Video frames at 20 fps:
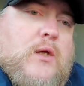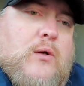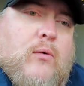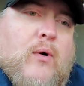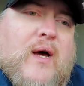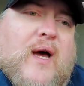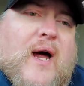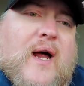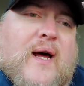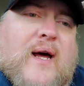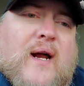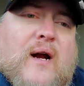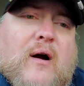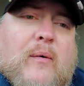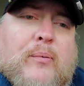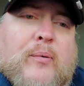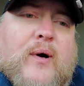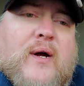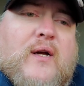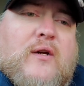So we gotta get
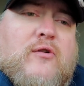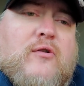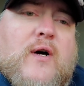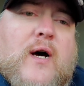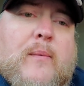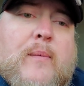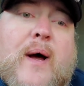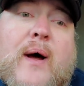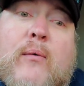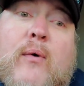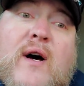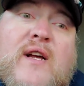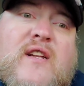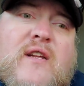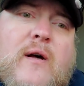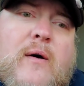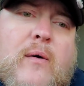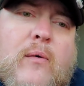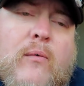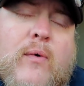our pre-trip, and
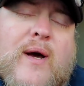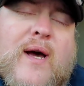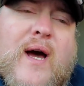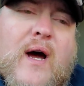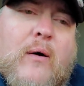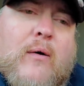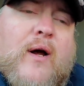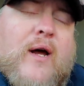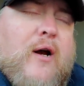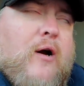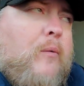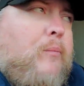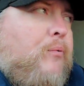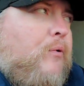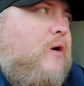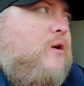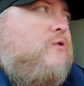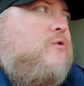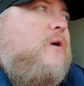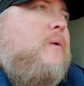we gotta get our
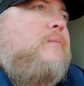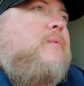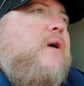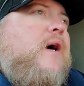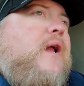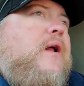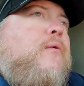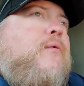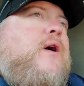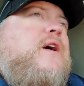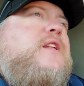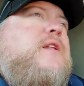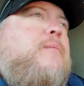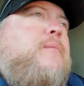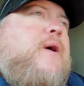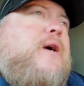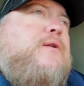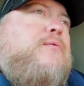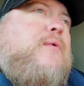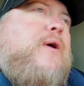pre-trip done. And what's the
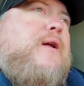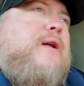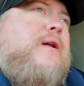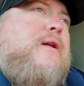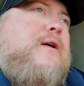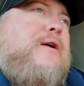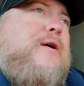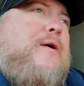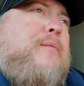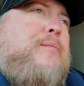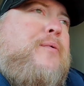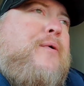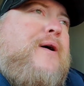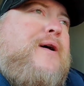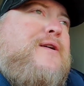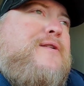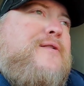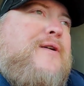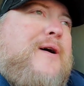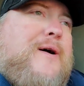best way to do your
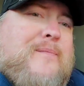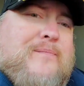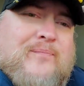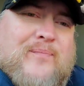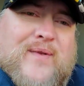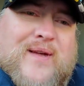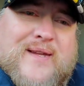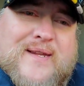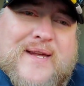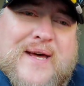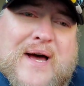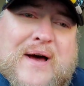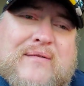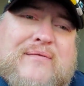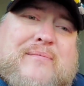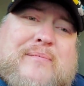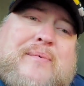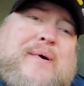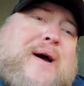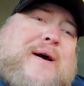pre-trip? Is to
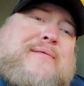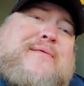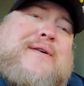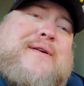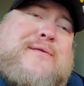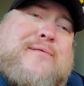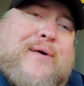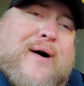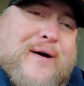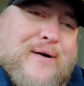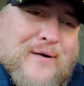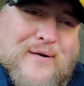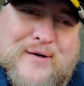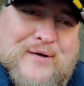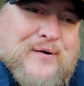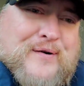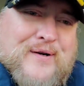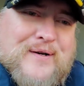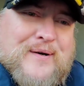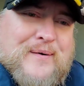have breakfast while you're
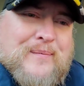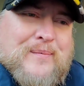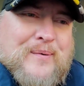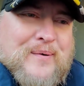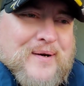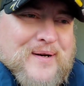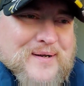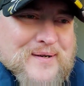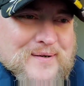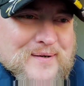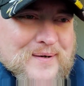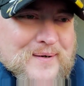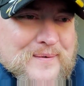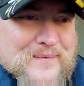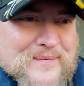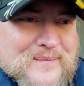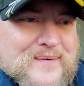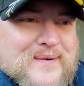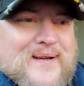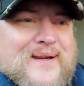doing your pre-trip.